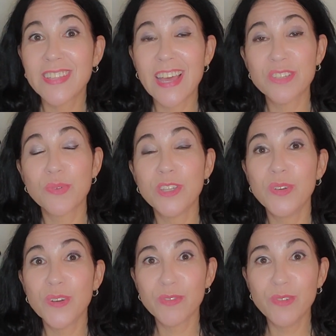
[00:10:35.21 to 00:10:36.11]
that's when
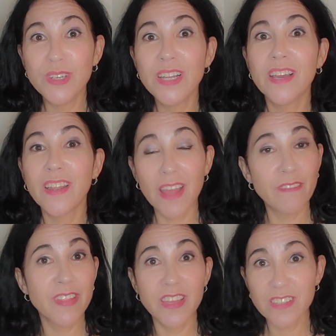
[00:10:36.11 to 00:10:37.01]
you're really gonna,
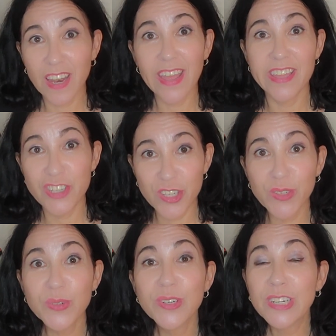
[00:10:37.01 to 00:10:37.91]
everything is gonna hit
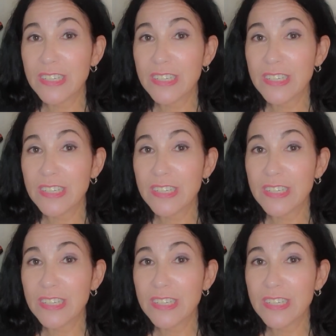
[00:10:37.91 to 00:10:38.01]
you